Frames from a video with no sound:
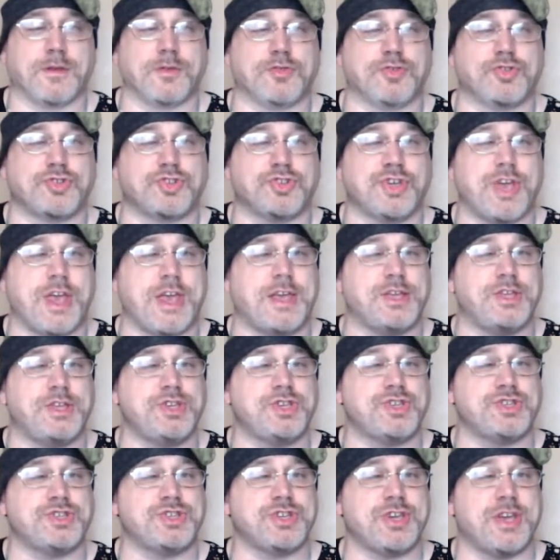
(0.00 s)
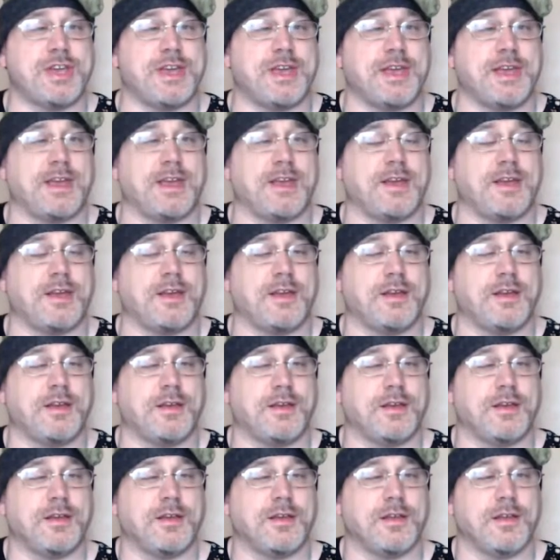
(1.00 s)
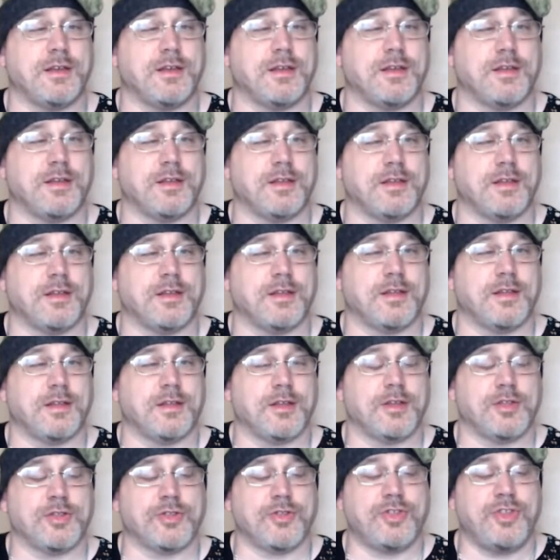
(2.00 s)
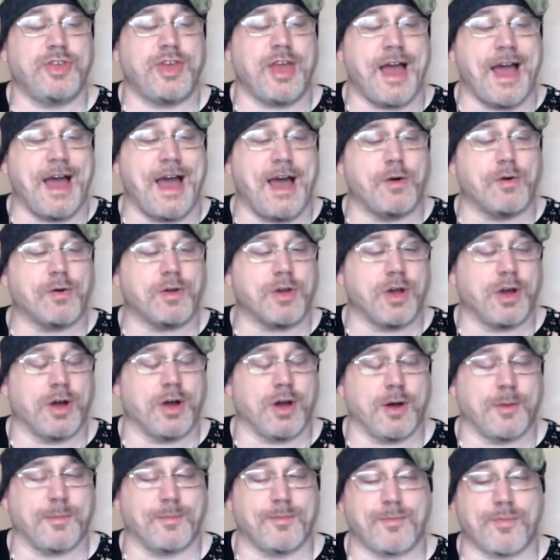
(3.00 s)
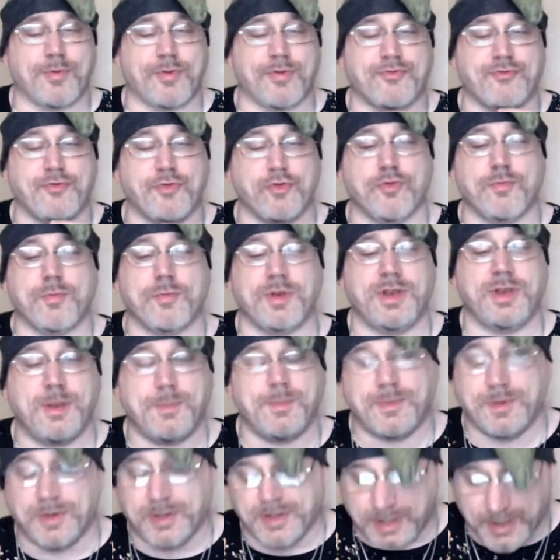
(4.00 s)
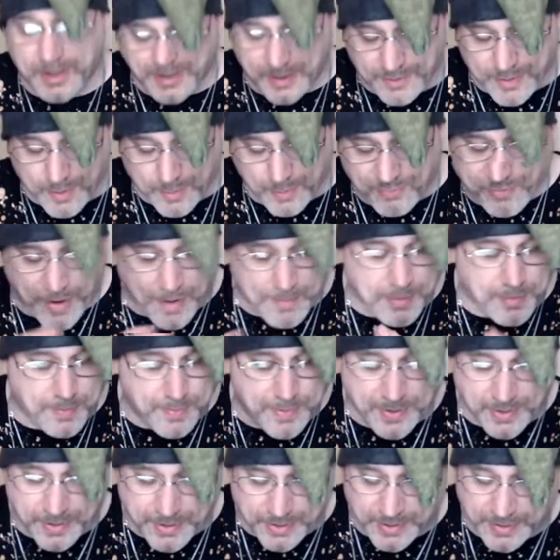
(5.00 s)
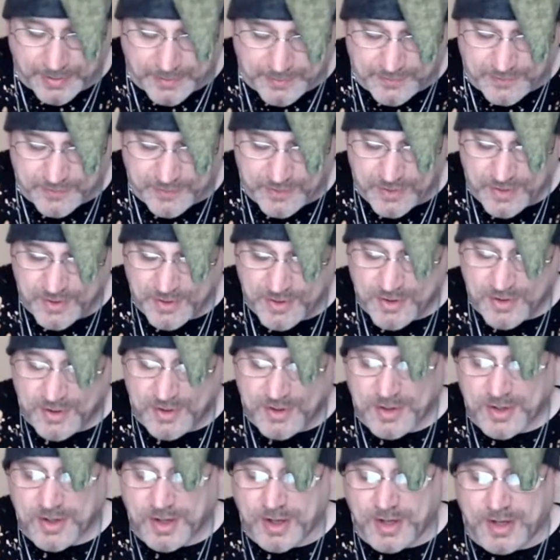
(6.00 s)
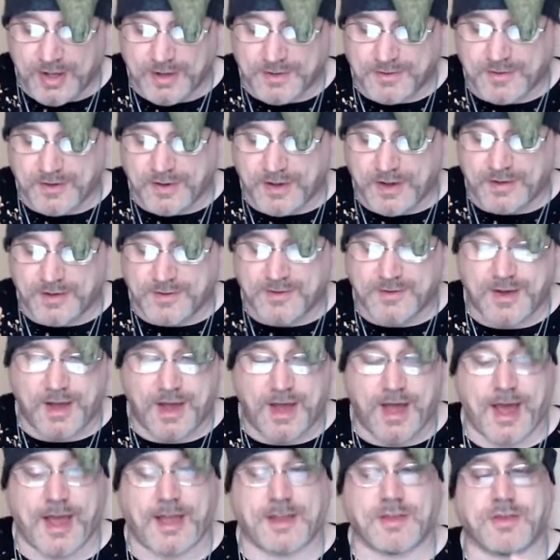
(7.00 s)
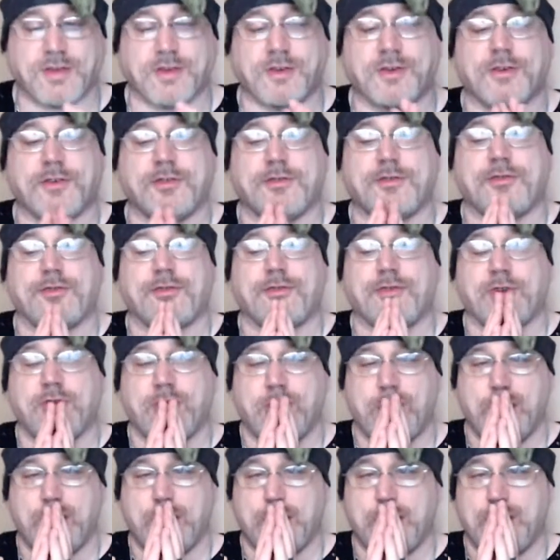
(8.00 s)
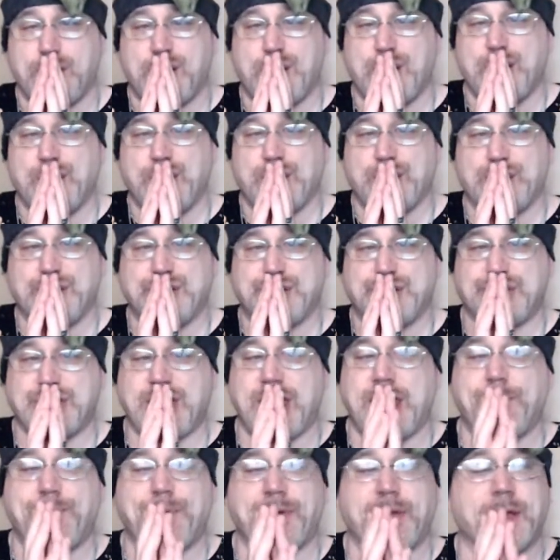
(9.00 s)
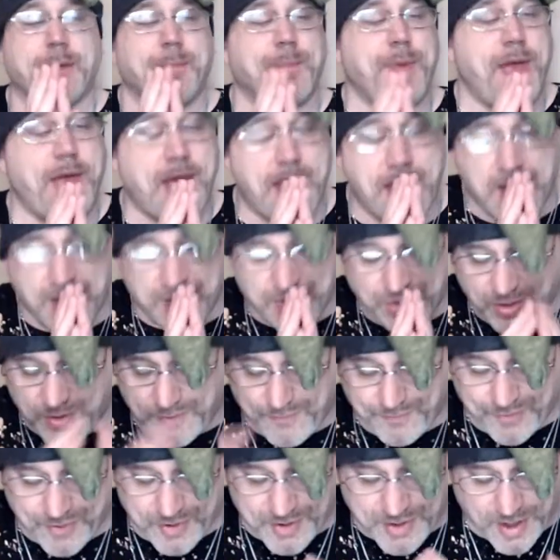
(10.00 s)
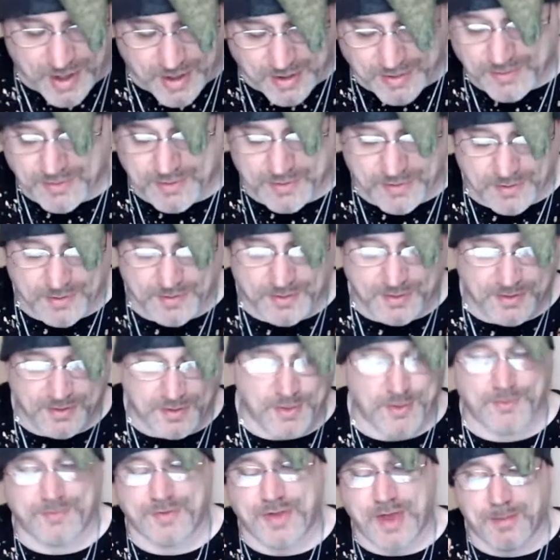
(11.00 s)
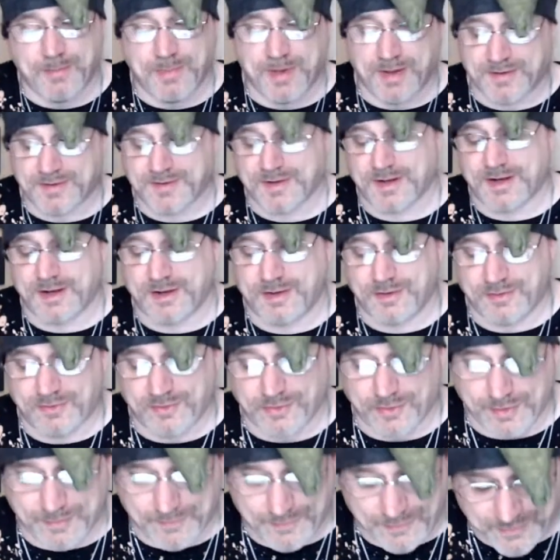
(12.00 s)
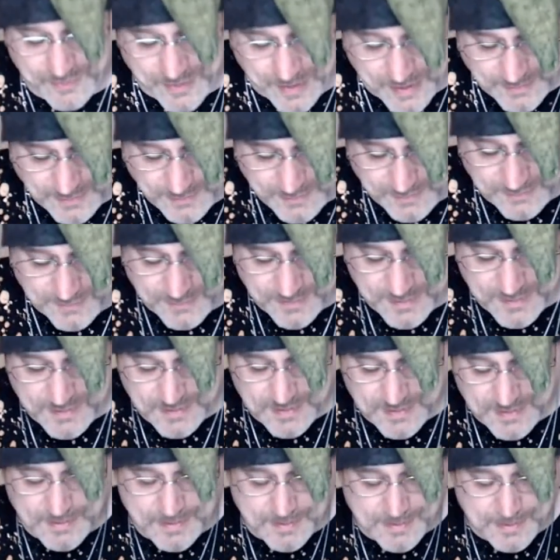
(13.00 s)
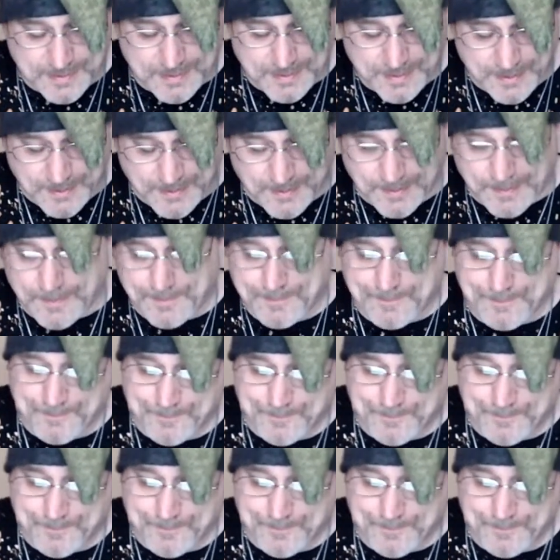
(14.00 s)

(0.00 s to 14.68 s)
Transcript: changing the outcome through manipulating the probabilities. It's kind of shaping a path, if you kind of, you know, if that makes any sort of sense. The